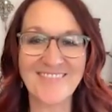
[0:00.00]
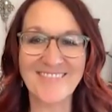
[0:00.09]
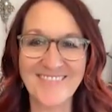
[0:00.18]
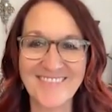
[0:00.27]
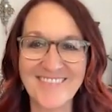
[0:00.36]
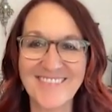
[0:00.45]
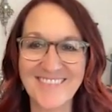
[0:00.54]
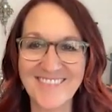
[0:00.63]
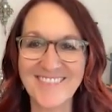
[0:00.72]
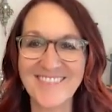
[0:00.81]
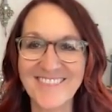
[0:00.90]

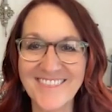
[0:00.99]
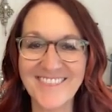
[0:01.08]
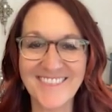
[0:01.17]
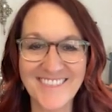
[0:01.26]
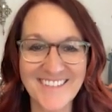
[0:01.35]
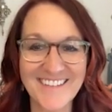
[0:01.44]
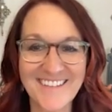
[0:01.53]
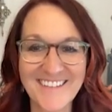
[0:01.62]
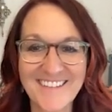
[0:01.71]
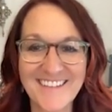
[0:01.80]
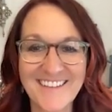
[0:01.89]

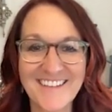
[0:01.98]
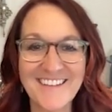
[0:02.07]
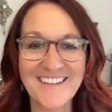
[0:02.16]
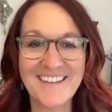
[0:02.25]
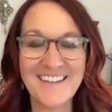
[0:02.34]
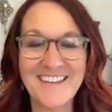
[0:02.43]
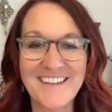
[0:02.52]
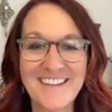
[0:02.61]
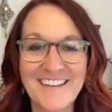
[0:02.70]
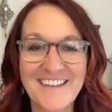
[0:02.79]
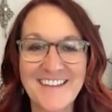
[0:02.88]

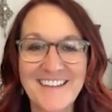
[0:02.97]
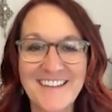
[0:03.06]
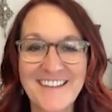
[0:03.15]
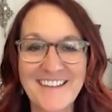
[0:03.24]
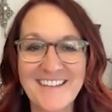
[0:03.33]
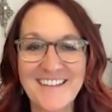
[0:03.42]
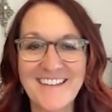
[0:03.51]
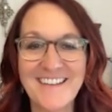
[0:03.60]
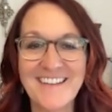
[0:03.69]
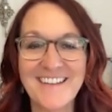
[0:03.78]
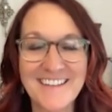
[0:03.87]

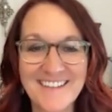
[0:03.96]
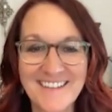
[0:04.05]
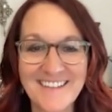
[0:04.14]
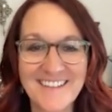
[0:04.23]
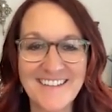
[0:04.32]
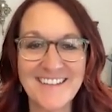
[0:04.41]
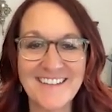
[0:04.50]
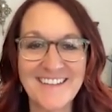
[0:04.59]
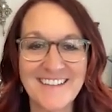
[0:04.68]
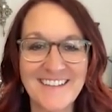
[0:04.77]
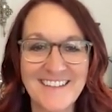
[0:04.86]

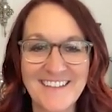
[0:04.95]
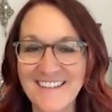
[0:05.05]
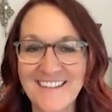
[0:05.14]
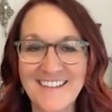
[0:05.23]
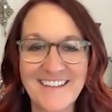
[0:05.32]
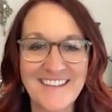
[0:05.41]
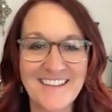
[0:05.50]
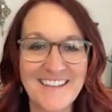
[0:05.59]
The person shown says nothing.